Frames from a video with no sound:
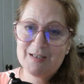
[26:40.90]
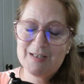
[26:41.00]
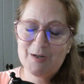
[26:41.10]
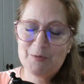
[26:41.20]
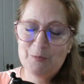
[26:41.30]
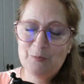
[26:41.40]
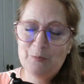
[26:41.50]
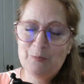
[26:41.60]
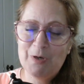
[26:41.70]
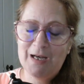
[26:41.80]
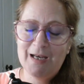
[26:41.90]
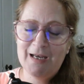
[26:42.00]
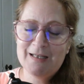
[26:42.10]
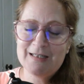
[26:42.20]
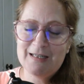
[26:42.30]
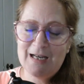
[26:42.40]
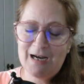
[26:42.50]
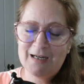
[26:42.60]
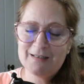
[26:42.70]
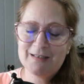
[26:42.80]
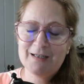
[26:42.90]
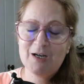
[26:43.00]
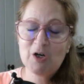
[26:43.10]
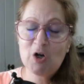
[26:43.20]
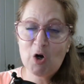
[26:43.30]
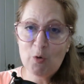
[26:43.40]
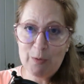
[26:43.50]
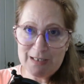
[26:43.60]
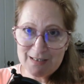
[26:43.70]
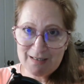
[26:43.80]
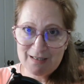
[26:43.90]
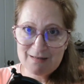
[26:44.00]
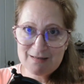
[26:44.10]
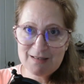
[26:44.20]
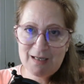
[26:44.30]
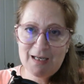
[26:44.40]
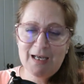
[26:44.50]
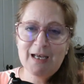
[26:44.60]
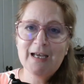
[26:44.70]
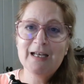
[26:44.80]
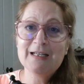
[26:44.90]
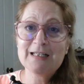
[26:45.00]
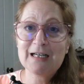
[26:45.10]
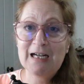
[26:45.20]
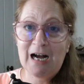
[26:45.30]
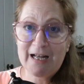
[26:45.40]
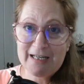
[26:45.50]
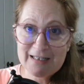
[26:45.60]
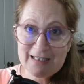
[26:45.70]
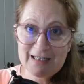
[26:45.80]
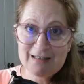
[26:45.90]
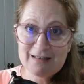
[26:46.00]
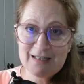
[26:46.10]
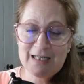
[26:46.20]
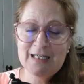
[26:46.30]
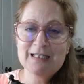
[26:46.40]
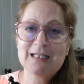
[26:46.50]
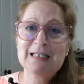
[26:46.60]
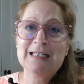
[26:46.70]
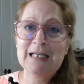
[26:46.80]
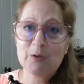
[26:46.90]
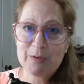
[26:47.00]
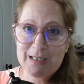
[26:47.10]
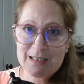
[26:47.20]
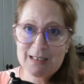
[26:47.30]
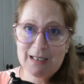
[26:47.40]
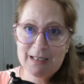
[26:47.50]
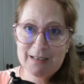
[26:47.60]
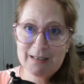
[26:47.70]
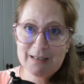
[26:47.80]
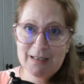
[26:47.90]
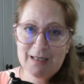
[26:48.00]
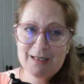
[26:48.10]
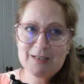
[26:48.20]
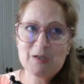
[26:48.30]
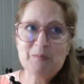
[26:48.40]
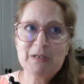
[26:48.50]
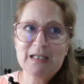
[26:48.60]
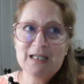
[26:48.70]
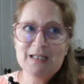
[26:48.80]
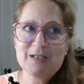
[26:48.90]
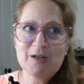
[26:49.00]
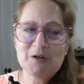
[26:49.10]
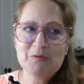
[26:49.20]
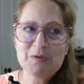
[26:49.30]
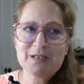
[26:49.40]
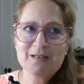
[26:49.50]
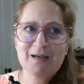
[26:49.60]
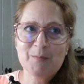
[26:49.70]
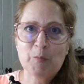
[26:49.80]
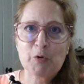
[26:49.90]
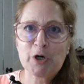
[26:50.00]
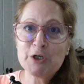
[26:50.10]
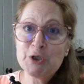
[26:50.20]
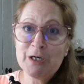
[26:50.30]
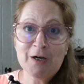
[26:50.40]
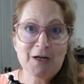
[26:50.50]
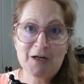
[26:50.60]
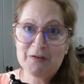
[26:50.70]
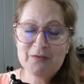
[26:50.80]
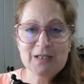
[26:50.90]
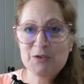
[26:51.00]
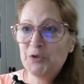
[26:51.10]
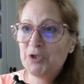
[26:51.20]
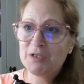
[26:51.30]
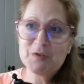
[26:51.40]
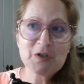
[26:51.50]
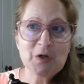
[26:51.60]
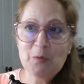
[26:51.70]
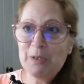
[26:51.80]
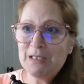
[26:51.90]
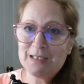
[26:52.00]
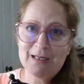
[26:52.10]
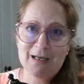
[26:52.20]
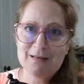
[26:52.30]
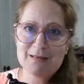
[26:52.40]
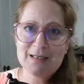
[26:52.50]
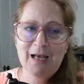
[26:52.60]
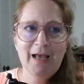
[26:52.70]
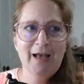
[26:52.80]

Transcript: So it's not coincidence. It is a God incidence. It is a synchronicity. So please don't brush it off is just a coincidence.